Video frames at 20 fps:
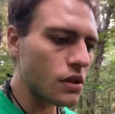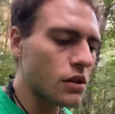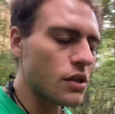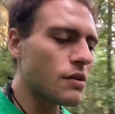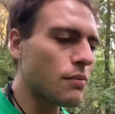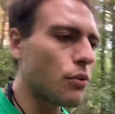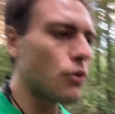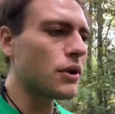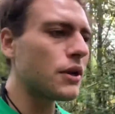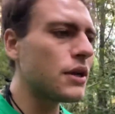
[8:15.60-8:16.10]
the
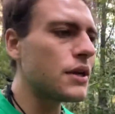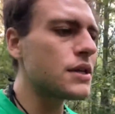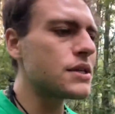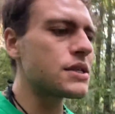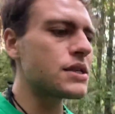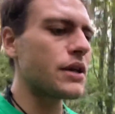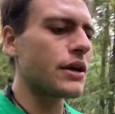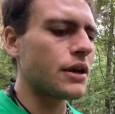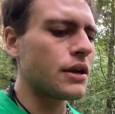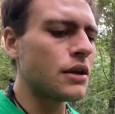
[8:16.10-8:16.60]
point is
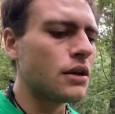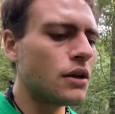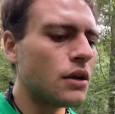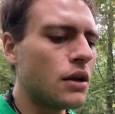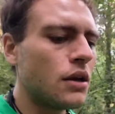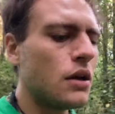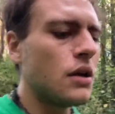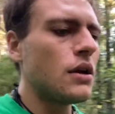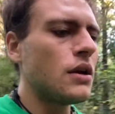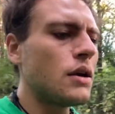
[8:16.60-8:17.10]
that
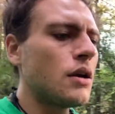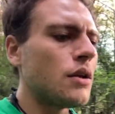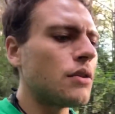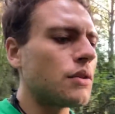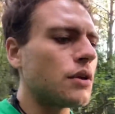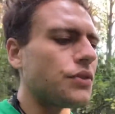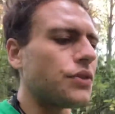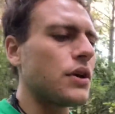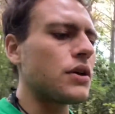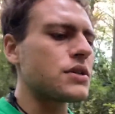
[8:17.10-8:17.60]

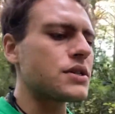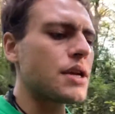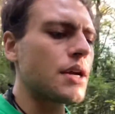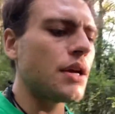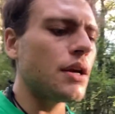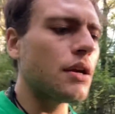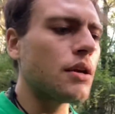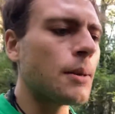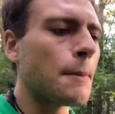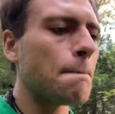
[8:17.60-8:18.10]
that there's
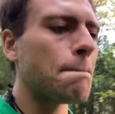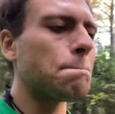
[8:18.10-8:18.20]
a